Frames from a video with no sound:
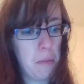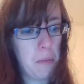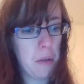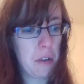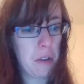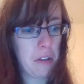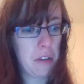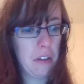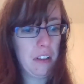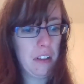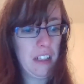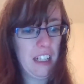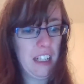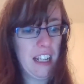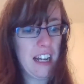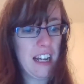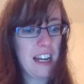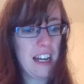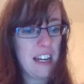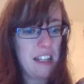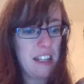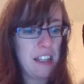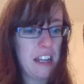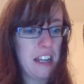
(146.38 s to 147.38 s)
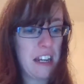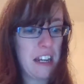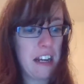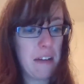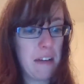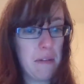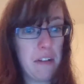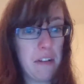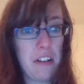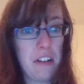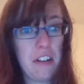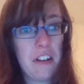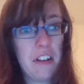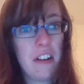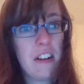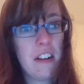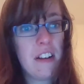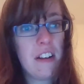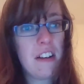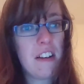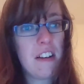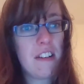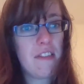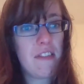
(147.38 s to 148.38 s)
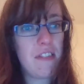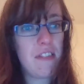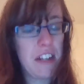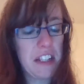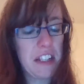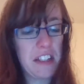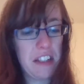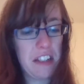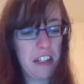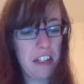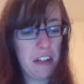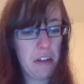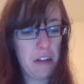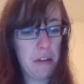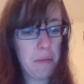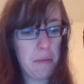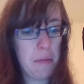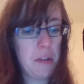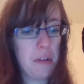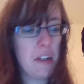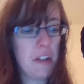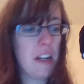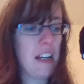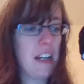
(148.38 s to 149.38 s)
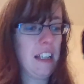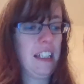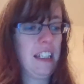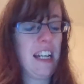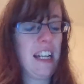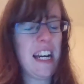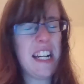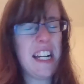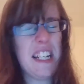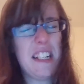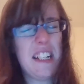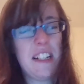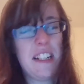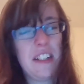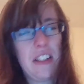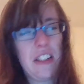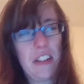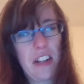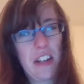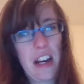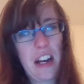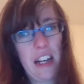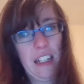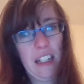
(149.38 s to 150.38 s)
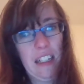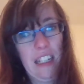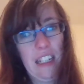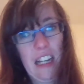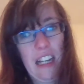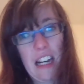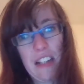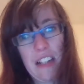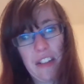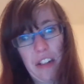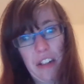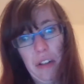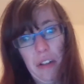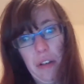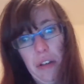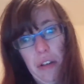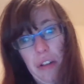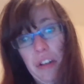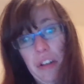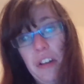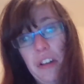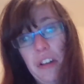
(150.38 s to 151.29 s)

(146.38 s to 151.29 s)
buckle here, and then I would fasten it up again as tightly as I could,